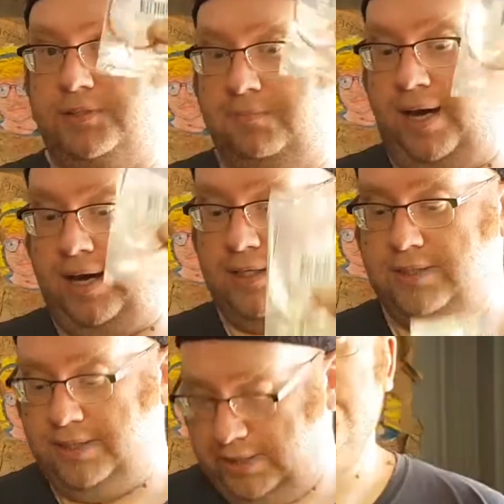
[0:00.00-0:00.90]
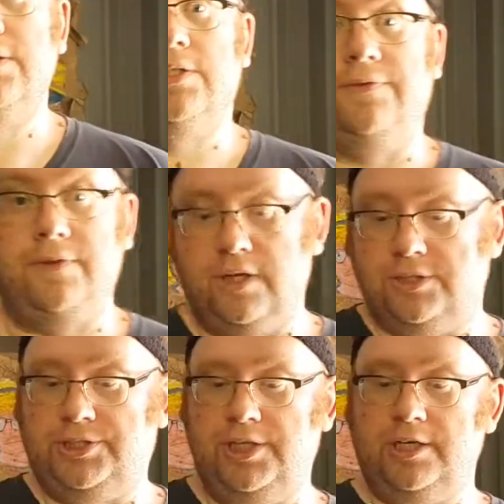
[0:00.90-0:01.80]
marked. So if you've got a
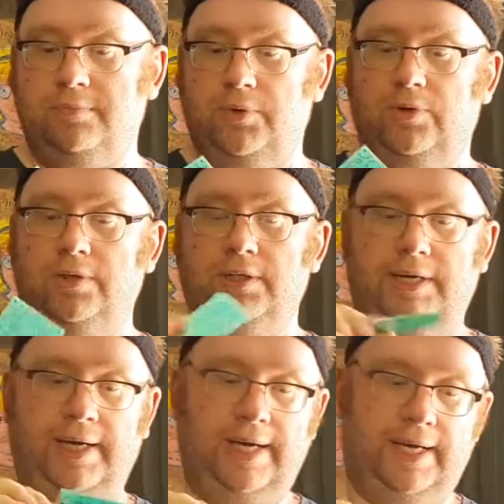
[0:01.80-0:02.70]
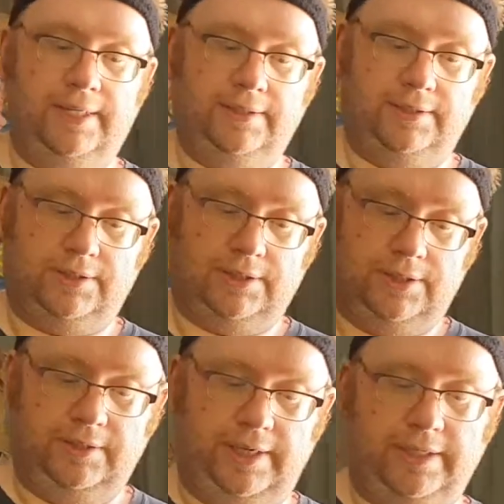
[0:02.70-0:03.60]
circuit board and
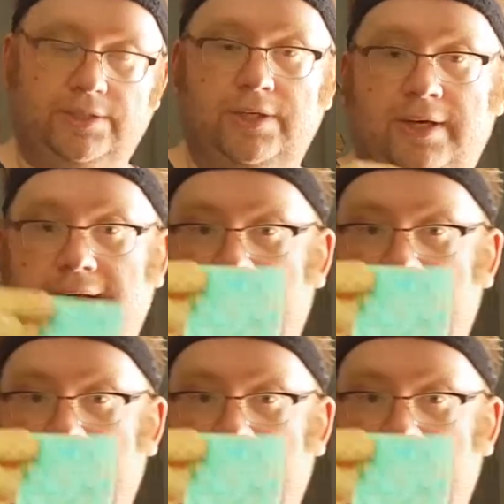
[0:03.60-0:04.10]
it's got a